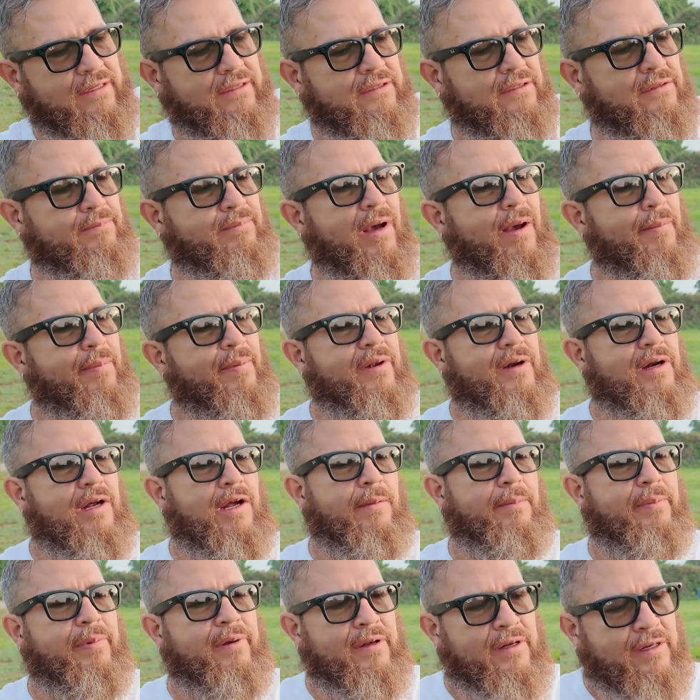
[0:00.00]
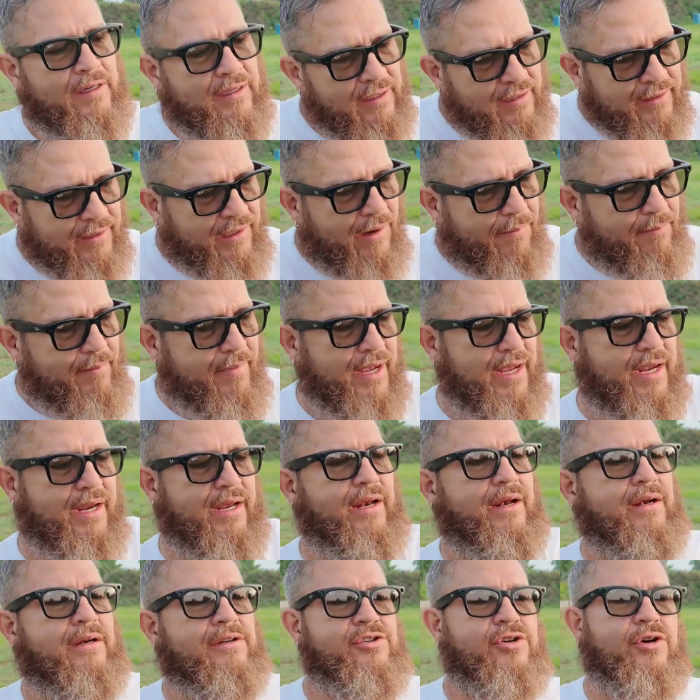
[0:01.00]
Just pop it up, come back
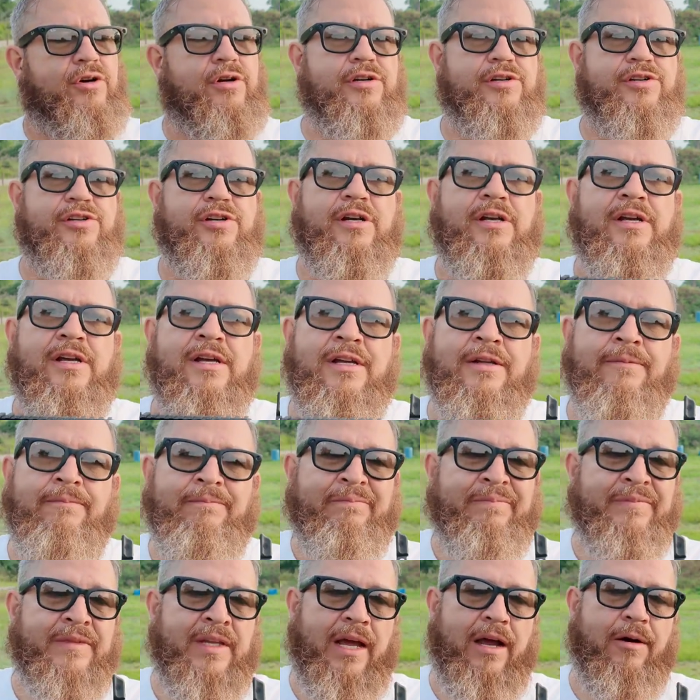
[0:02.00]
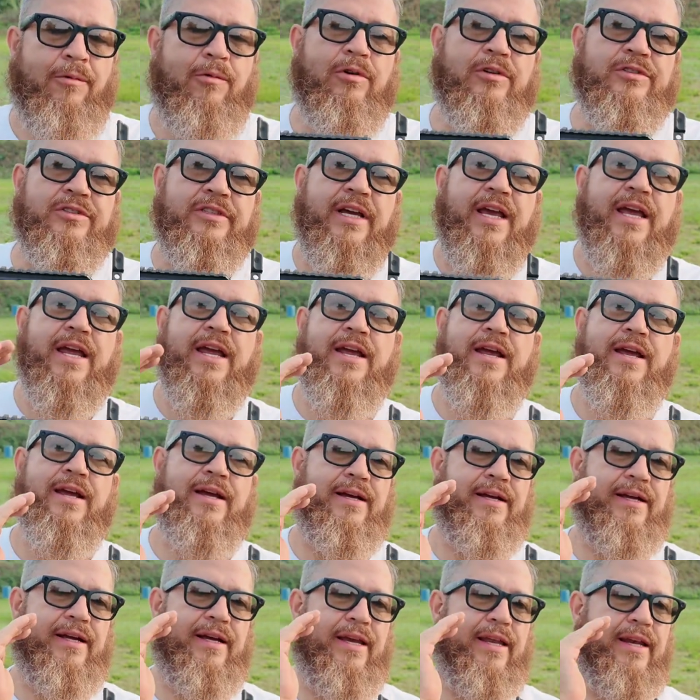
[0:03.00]
and charge. I will say
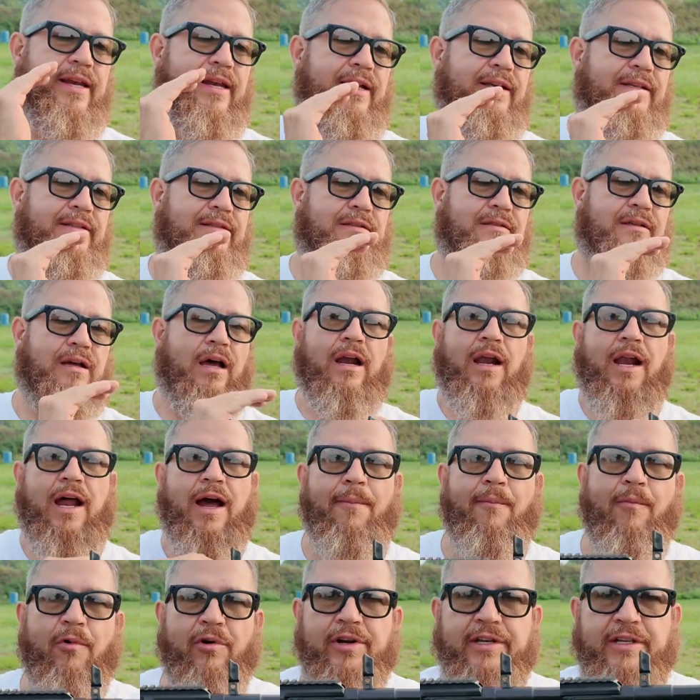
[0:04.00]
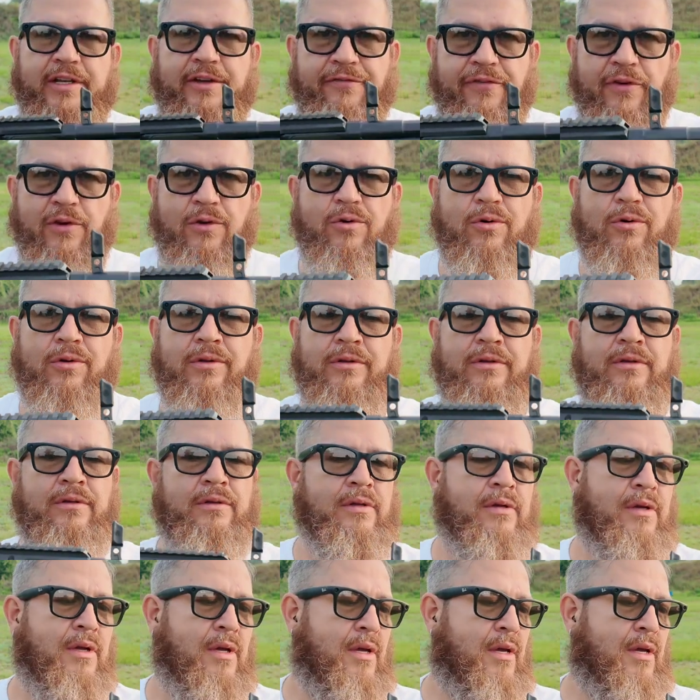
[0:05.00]
it is a lot more difficult
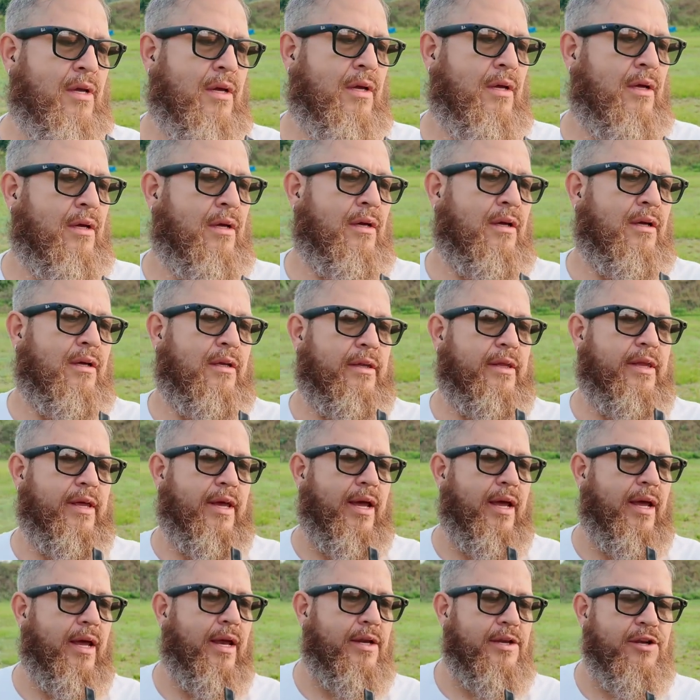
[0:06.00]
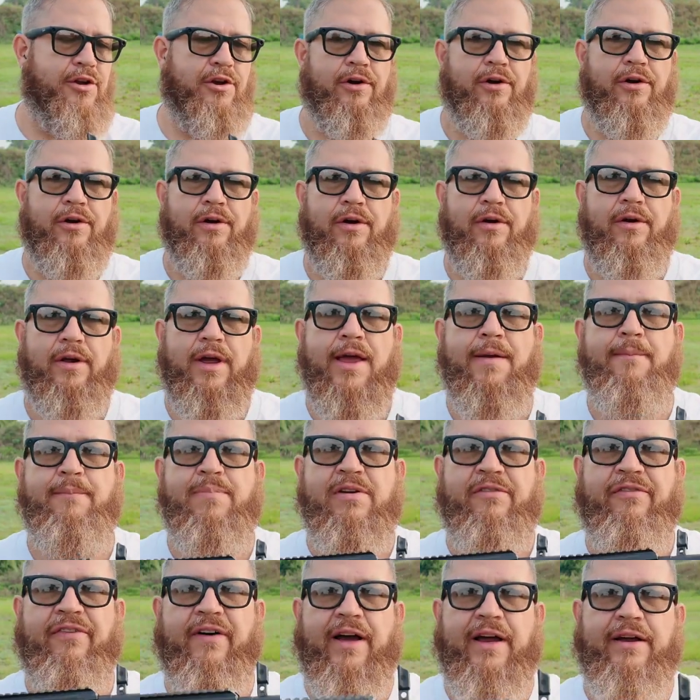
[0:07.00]
than your
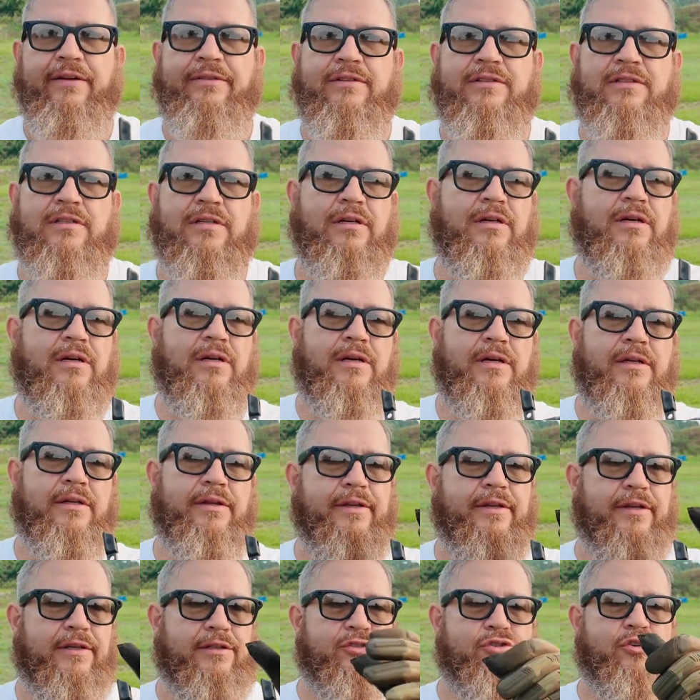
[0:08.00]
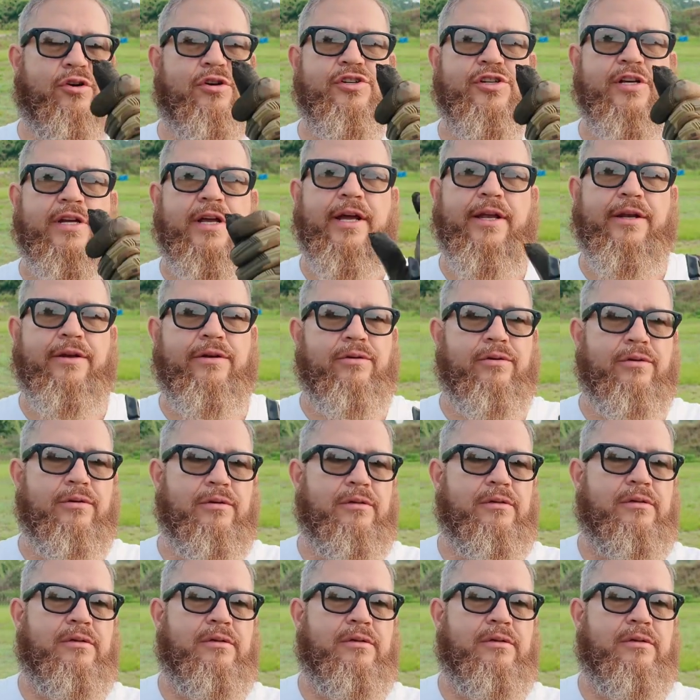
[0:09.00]
MP5s, this charging handle.